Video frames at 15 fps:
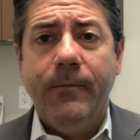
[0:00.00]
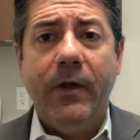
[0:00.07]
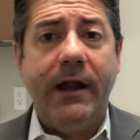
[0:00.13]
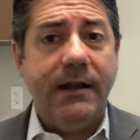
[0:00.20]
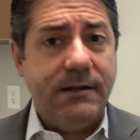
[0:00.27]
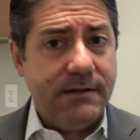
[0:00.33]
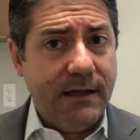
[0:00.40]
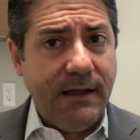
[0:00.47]

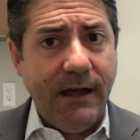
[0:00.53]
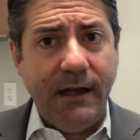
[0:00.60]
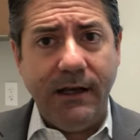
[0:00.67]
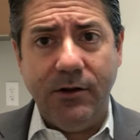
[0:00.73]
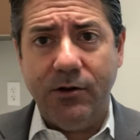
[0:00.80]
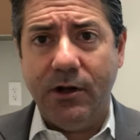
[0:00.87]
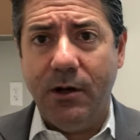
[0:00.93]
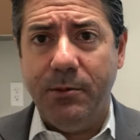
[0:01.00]
And it's again,
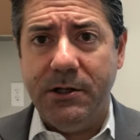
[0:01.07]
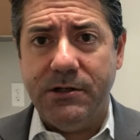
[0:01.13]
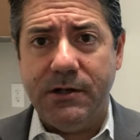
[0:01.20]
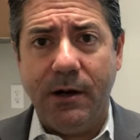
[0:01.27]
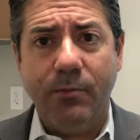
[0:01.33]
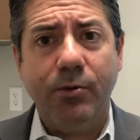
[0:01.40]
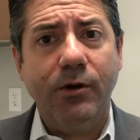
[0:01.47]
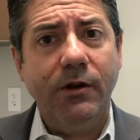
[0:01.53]
either gonna be
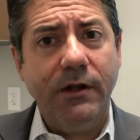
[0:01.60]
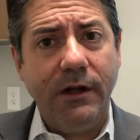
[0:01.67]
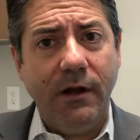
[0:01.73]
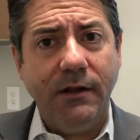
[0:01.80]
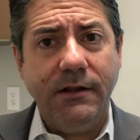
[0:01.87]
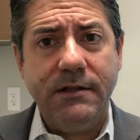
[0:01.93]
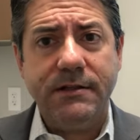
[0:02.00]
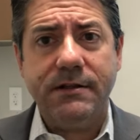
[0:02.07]
temporally
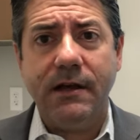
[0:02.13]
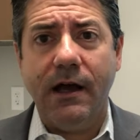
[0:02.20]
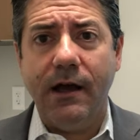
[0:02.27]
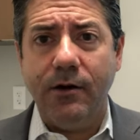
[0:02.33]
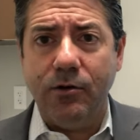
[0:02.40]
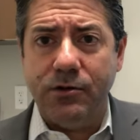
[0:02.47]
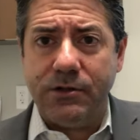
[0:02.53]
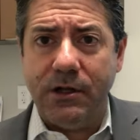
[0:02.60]
on this
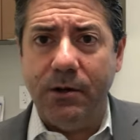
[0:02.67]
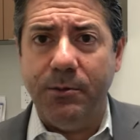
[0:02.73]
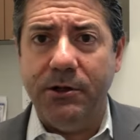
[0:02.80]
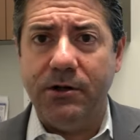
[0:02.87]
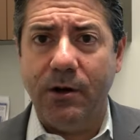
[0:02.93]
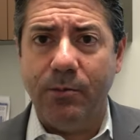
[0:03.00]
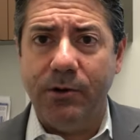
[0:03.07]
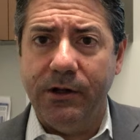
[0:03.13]
side or it's gonna
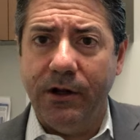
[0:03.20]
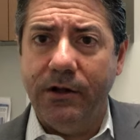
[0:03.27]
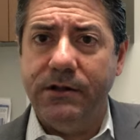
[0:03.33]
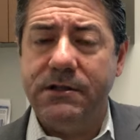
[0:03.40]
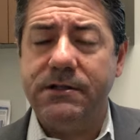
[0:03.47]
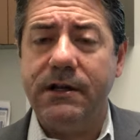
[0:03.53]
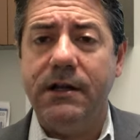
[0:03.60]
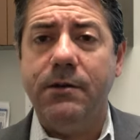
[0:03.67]
be temporally on
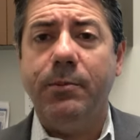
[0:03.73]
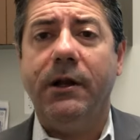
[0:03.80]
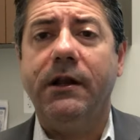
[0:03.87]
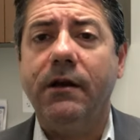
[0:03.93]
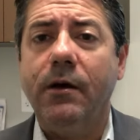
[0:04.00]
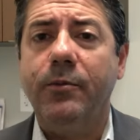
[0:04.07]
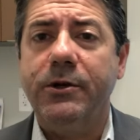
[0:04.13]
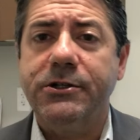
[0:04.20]
this side,
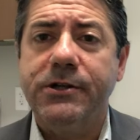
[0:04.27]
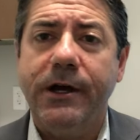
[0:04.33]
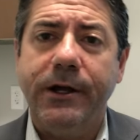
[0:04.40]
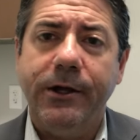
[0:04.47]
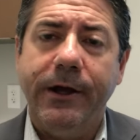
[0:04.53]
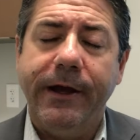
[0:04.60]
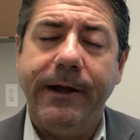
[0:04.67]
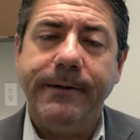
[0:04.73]
depending on which
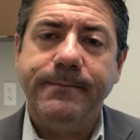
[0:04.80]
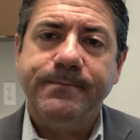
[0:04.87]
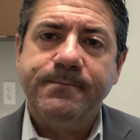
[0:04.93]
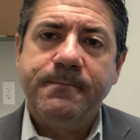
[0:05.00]
eye you had.